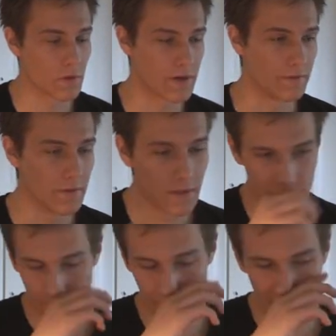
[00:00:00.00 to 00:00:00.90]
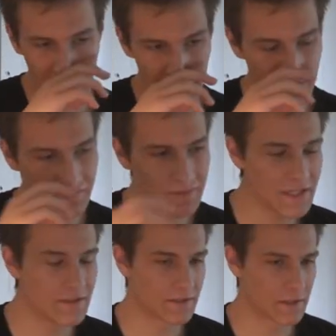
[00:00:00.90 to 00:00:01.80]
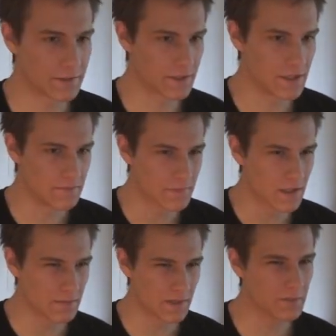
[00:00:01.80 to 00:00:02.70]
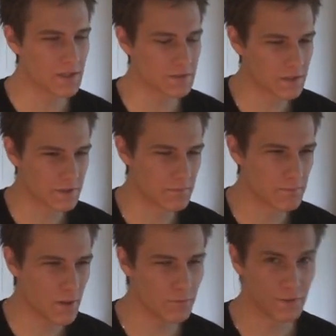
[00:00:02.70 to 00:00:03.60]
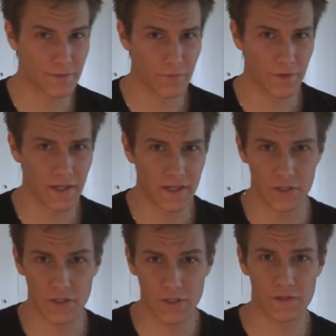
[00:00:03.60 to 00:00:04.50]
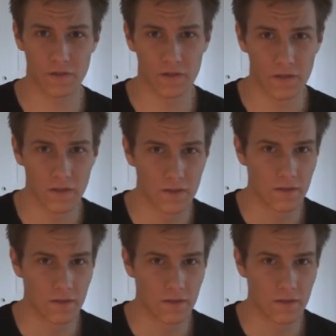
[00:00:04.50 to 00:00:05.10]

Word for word: okay, so maybe we don't need that other key. Maybe that's just a bonus for getting shizzle.